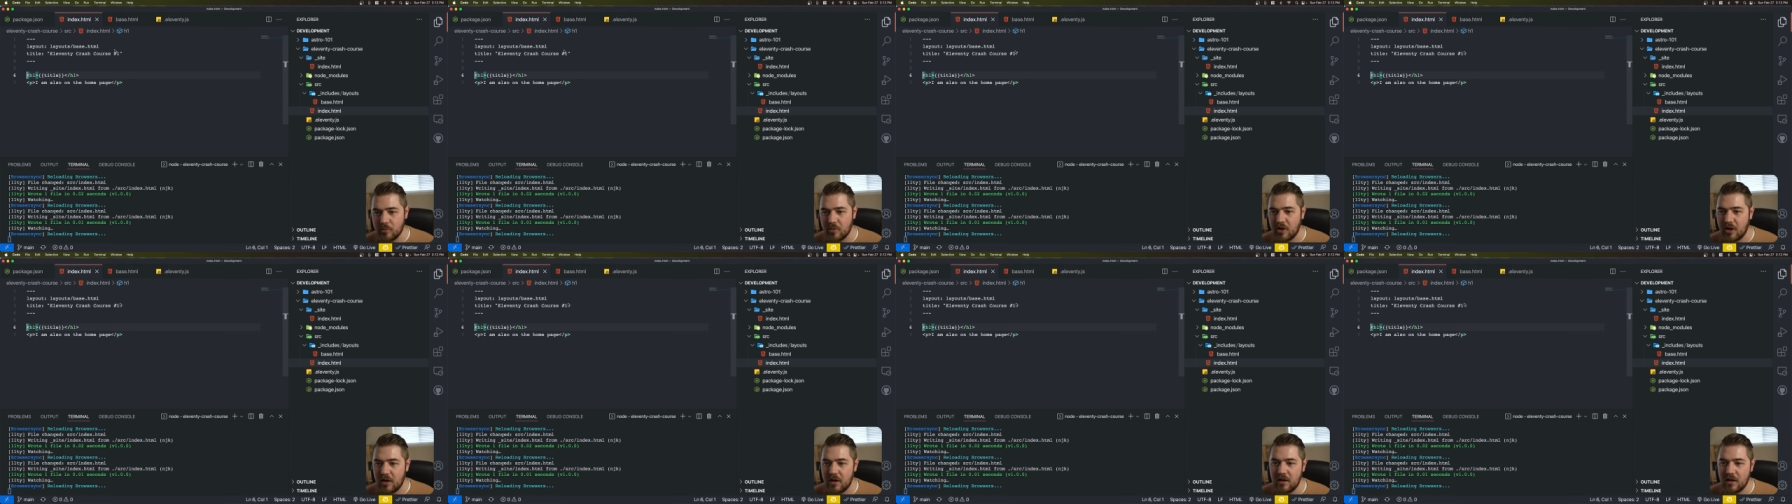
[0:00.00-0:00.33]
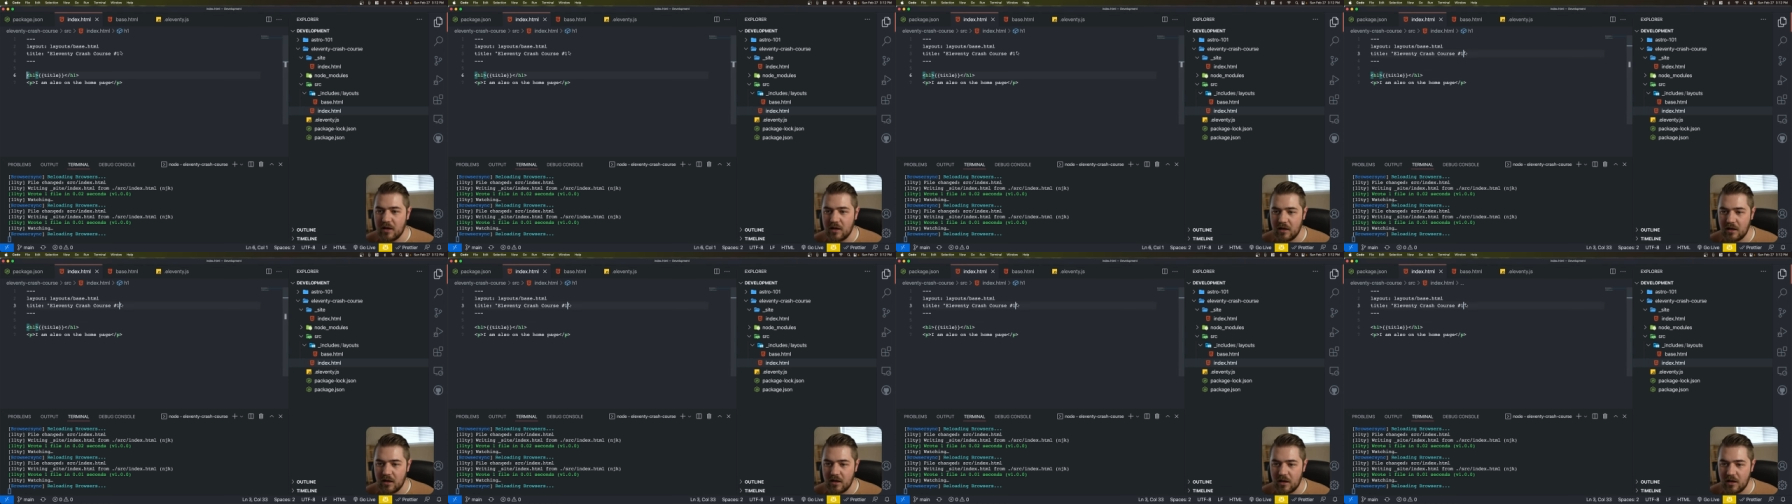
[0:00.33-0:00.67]
but
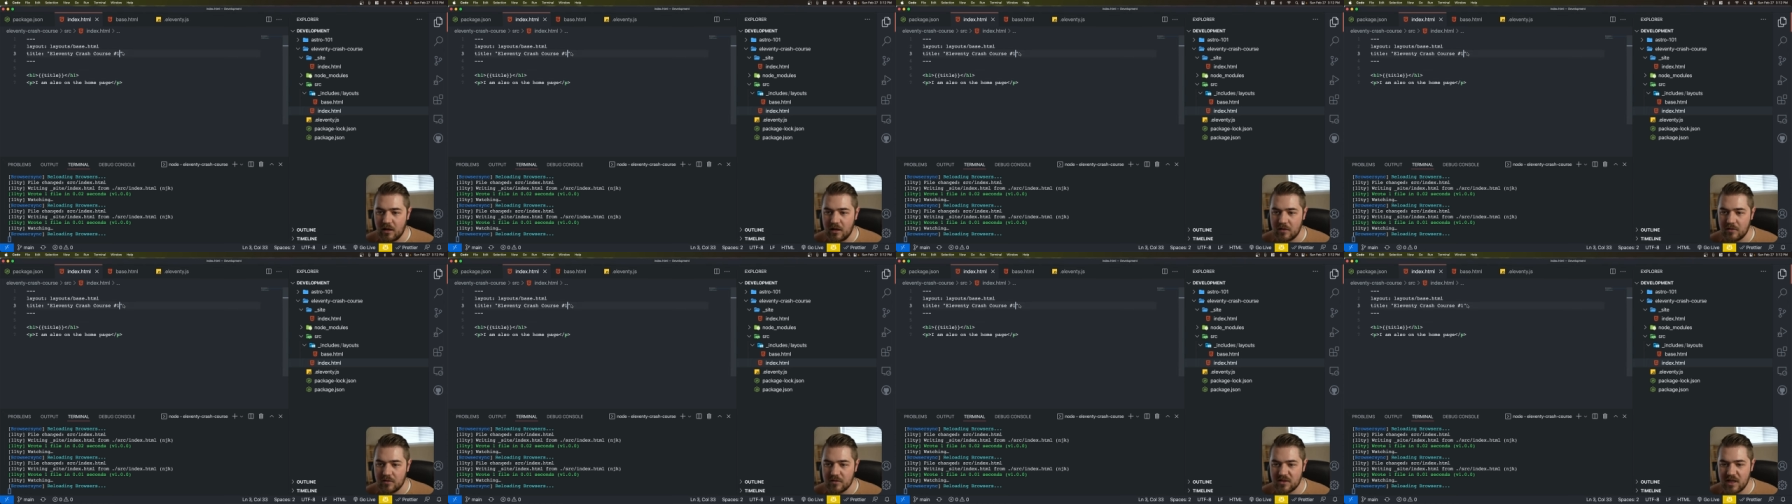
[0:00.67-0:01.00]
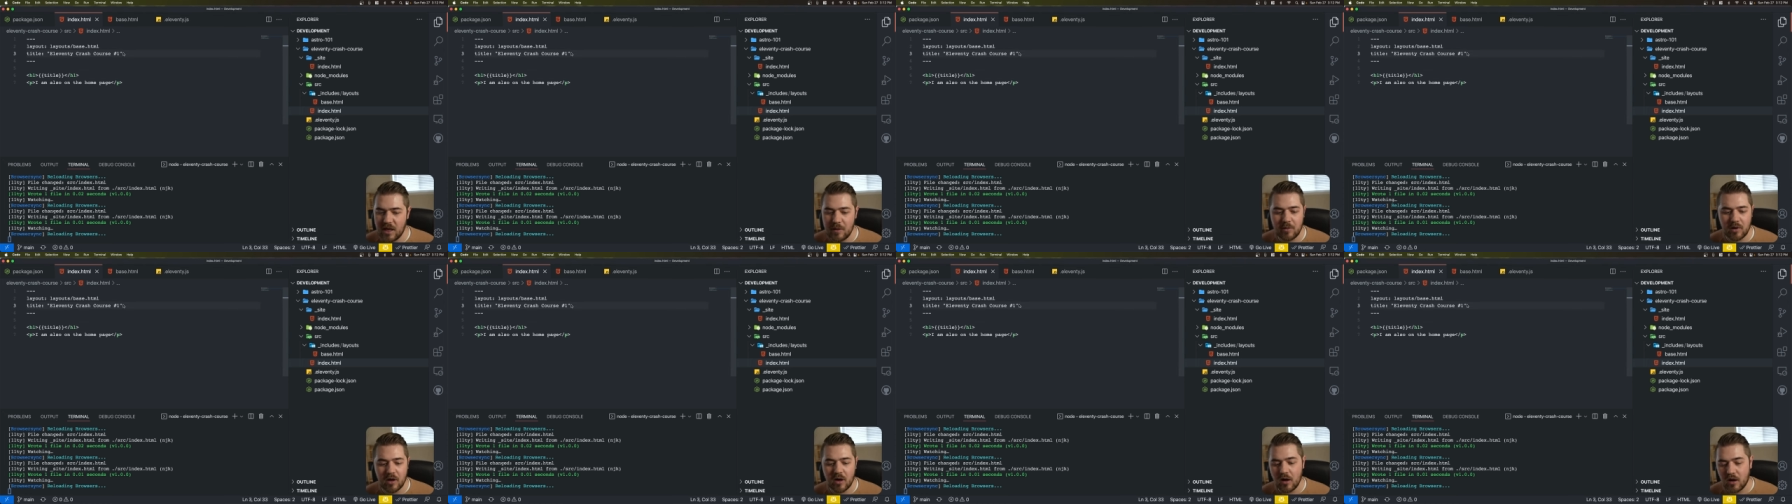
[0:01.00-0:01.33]
uh,
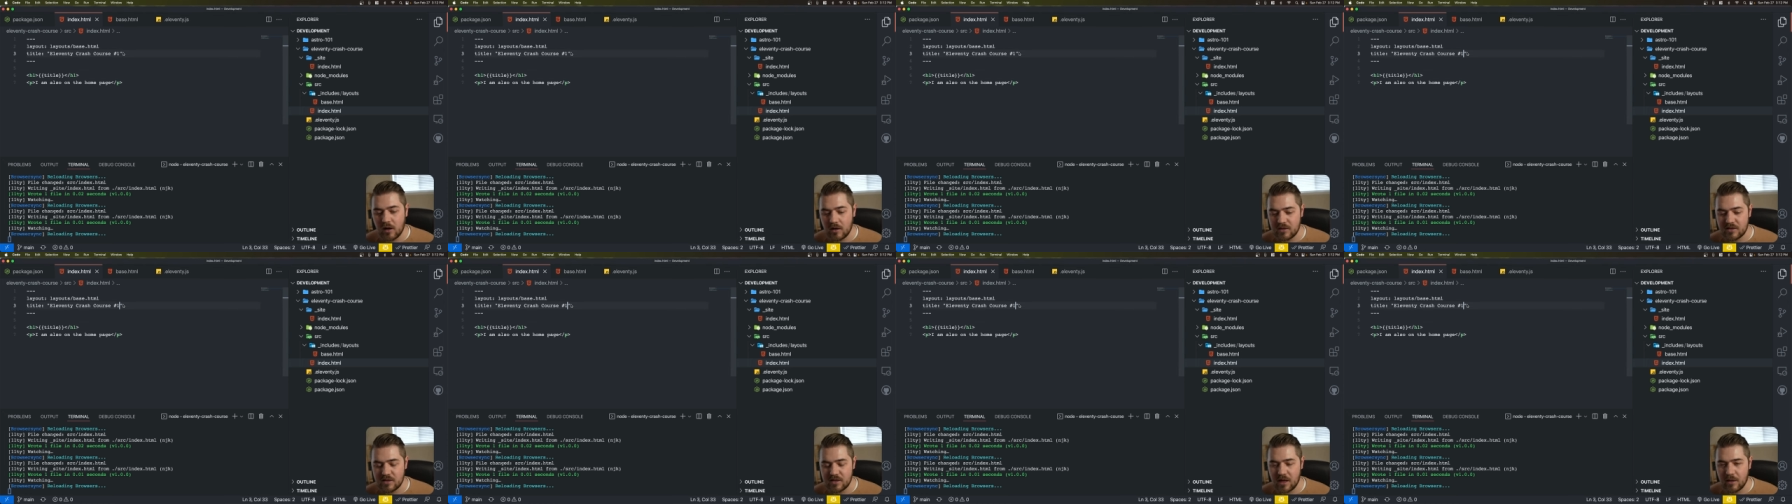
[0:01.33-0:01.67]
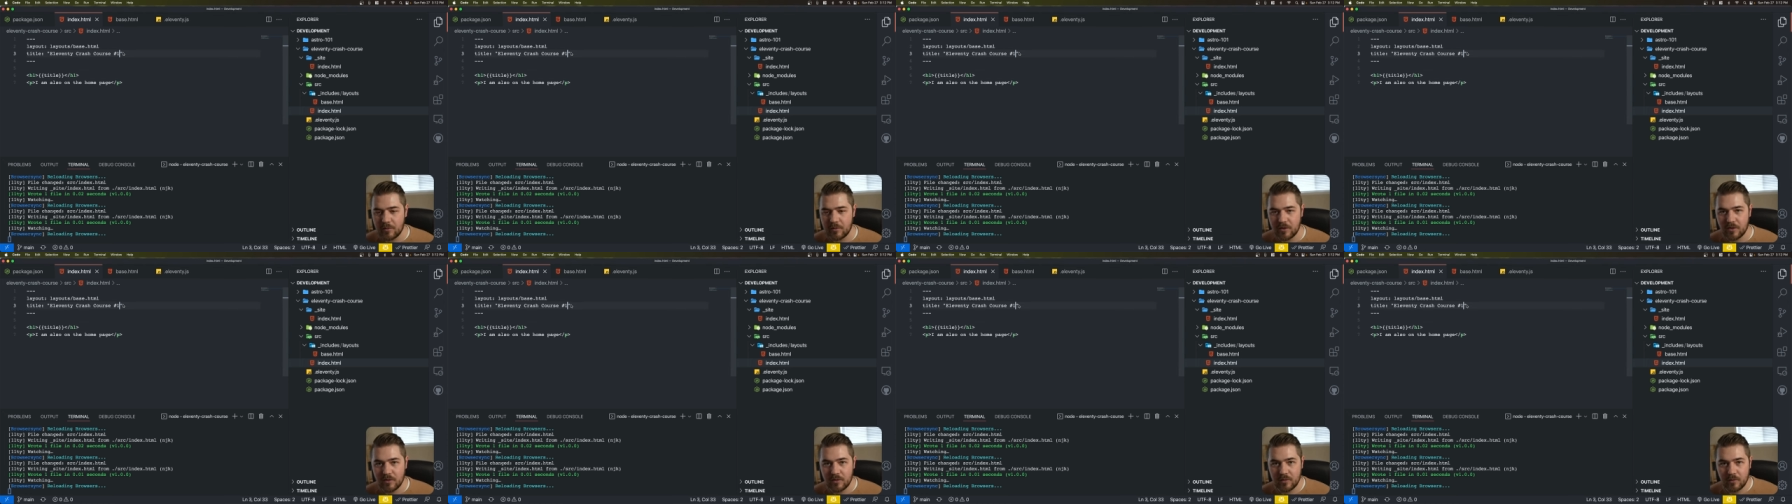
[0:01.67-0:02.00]
same
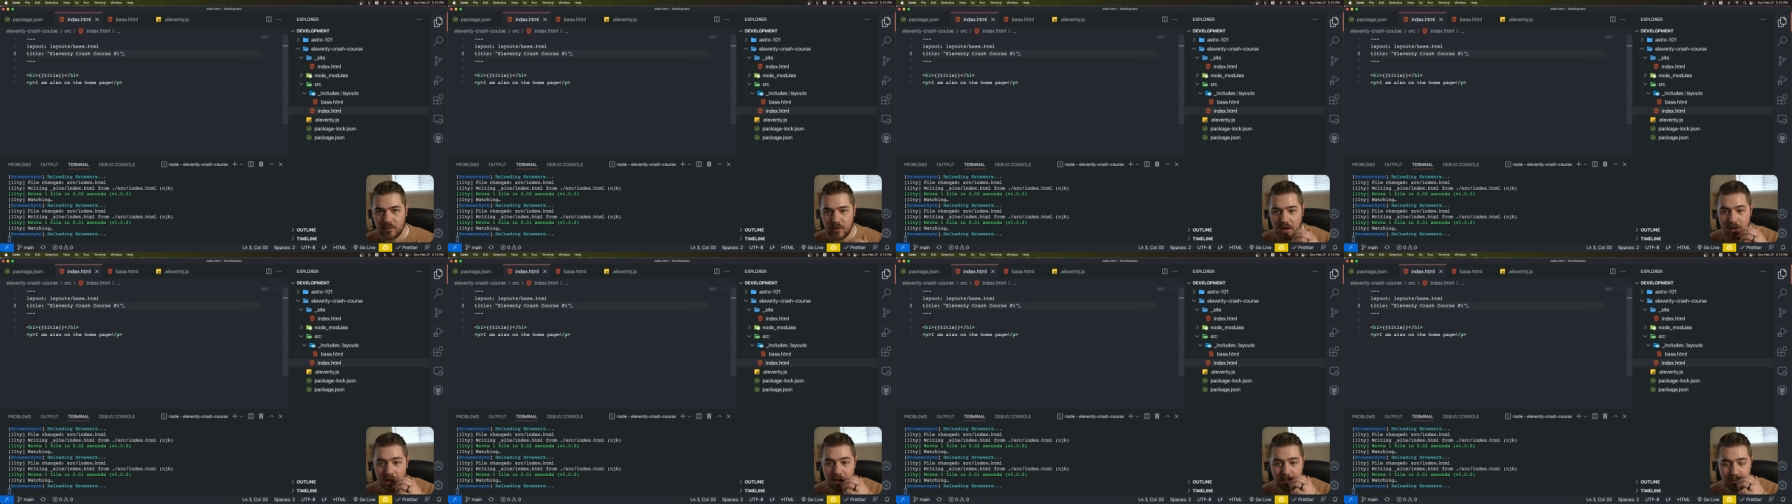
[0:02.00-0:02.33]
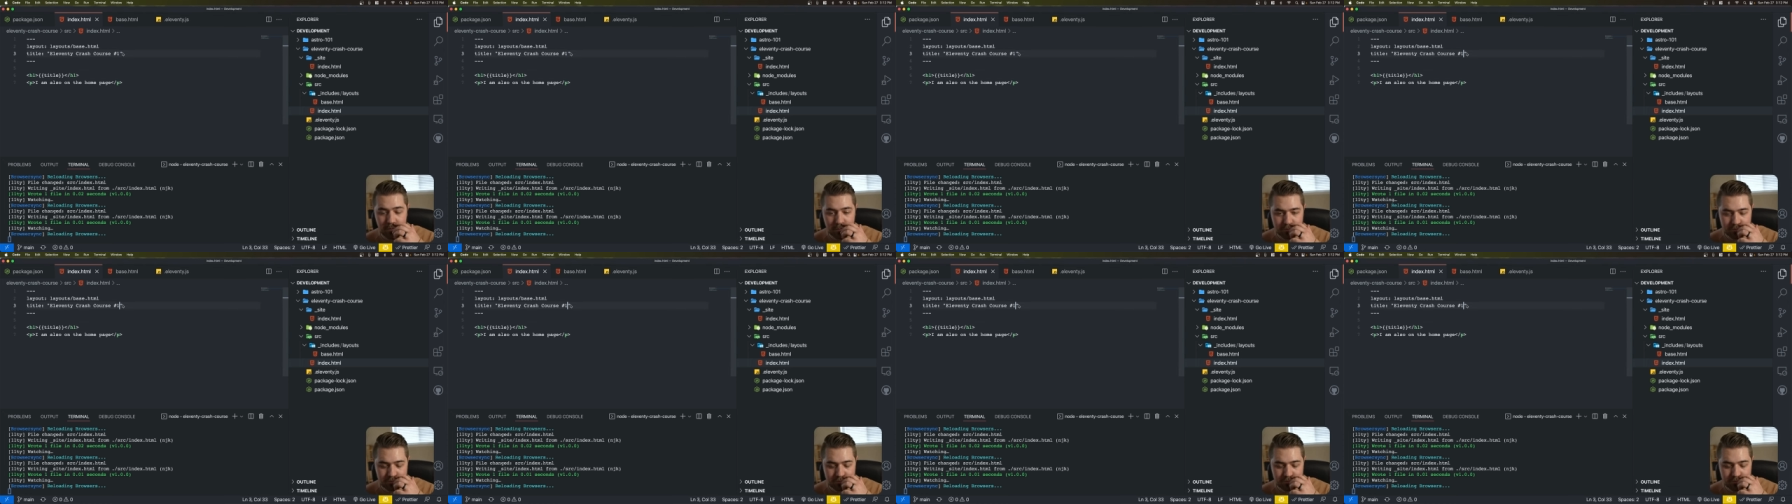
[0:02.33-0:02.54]
concept, right?